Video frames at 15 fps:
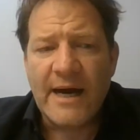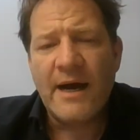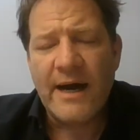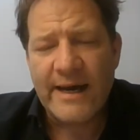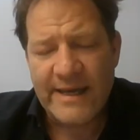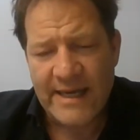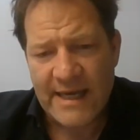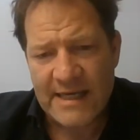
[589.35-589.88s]

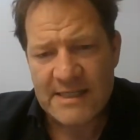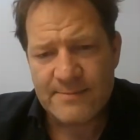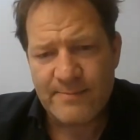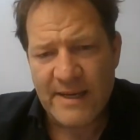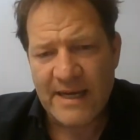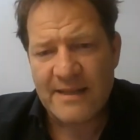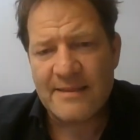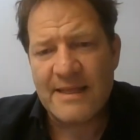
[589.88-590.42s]
I
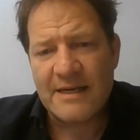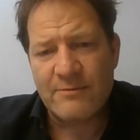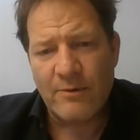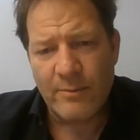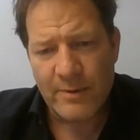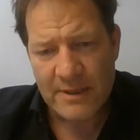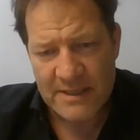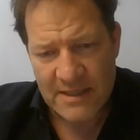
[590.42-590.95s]
expect that we
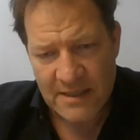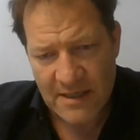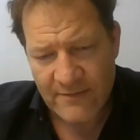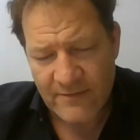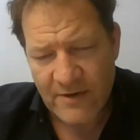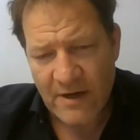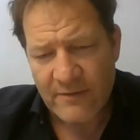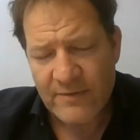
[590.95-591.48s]
will
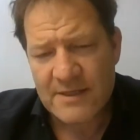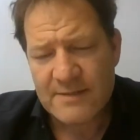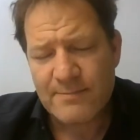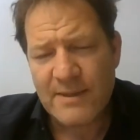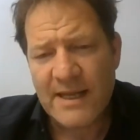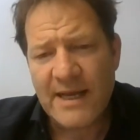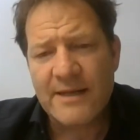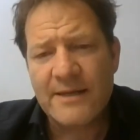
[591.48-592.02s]
deliver out this
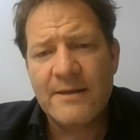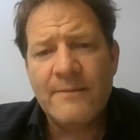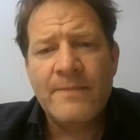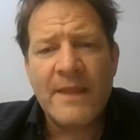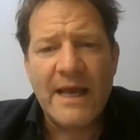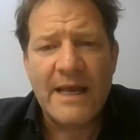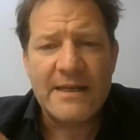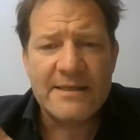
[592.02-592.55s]
plan,
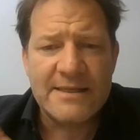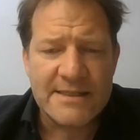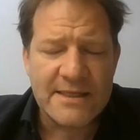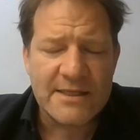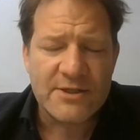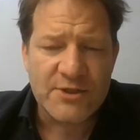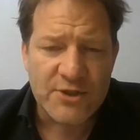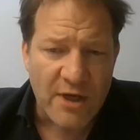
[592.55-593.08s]
and this
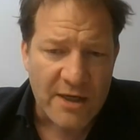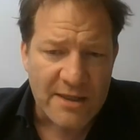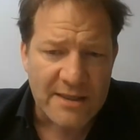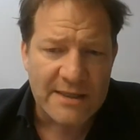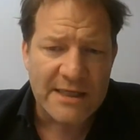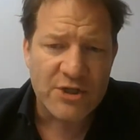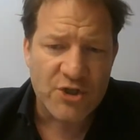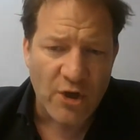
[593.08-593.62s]
is
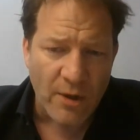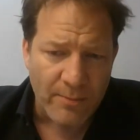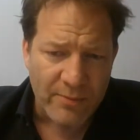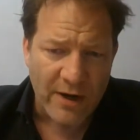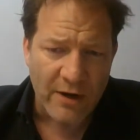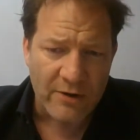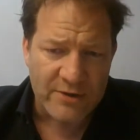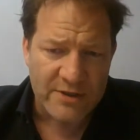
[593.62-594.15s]
certainly a top
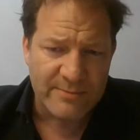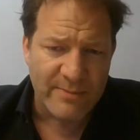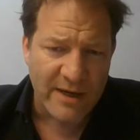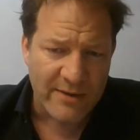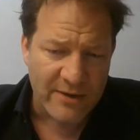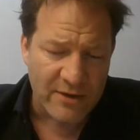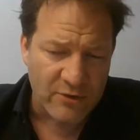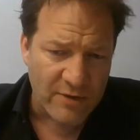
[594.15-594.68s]
priority by
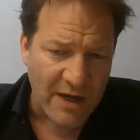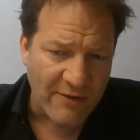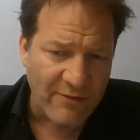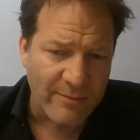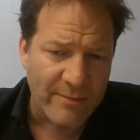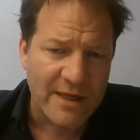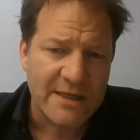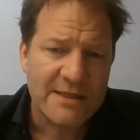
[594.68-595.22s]
the new
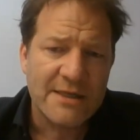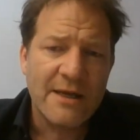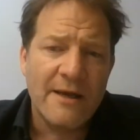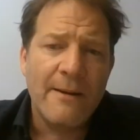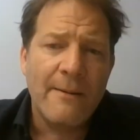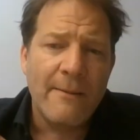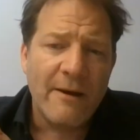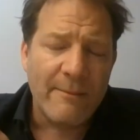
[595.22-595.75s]
government,
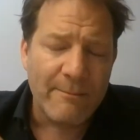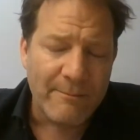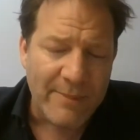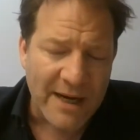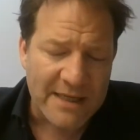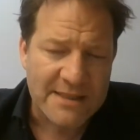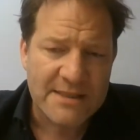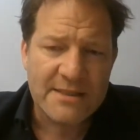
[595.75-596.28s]

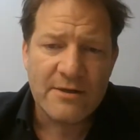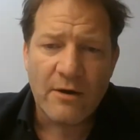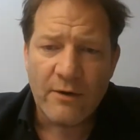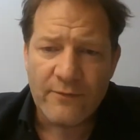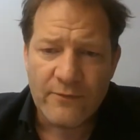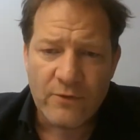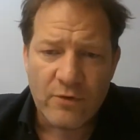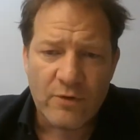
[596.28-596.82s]
but
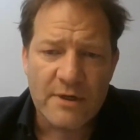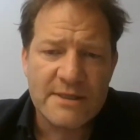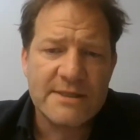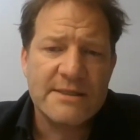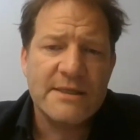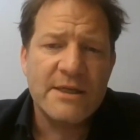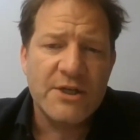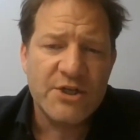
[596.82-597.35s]
of
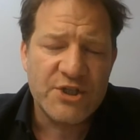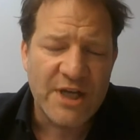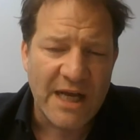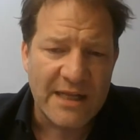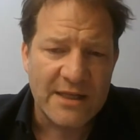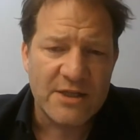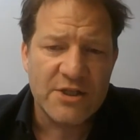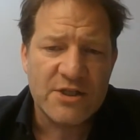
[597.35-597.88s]
course
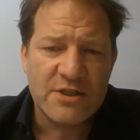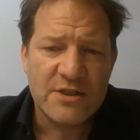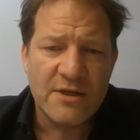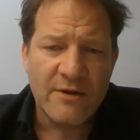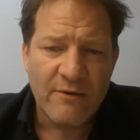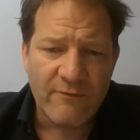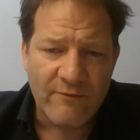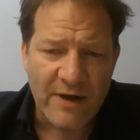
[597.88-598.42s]
challenged
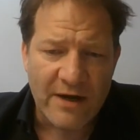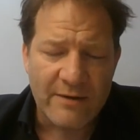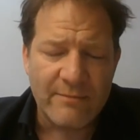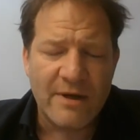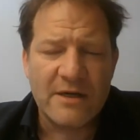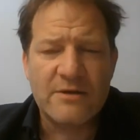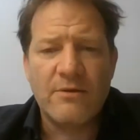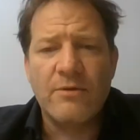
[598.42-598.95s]
very
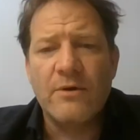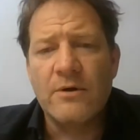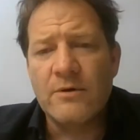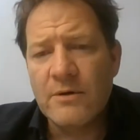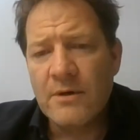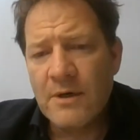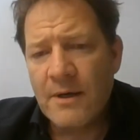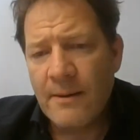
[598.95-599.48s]
much
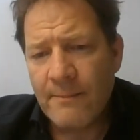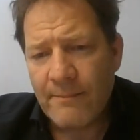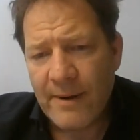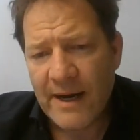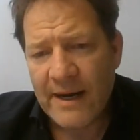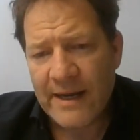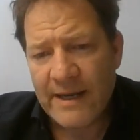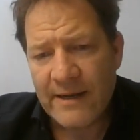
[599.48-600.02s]
though
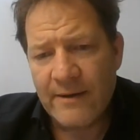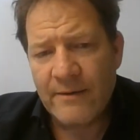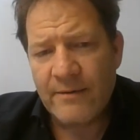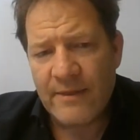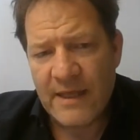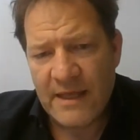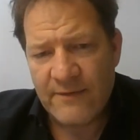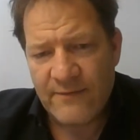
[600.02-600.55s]
by
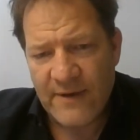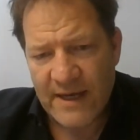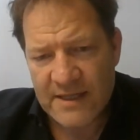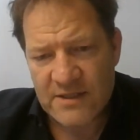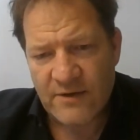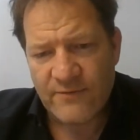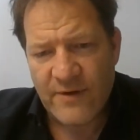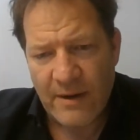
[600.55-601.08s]
the
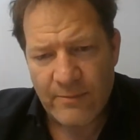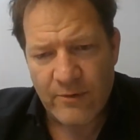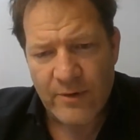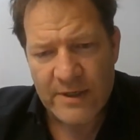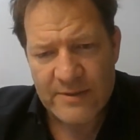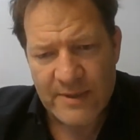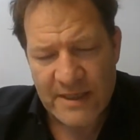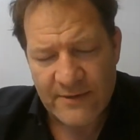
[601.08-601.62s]
effects of February
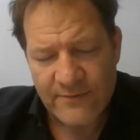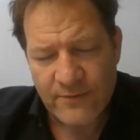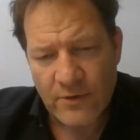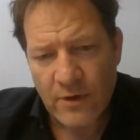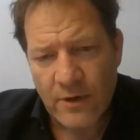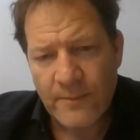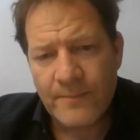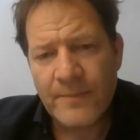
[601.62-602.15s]

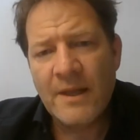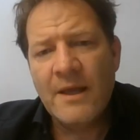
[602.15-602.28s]
24.